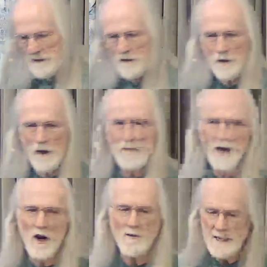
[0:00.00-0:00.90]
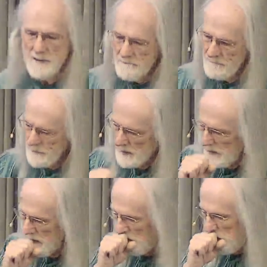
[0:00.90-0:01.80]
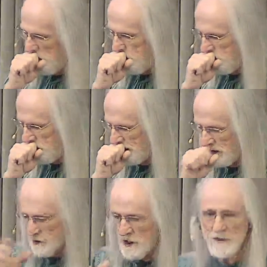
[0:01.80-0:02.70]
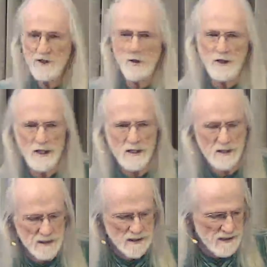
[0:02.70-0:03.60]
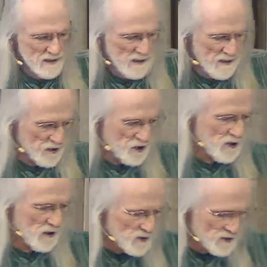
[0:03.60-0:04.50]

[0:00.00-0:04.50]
the Roman army. He was also a deacon in the church.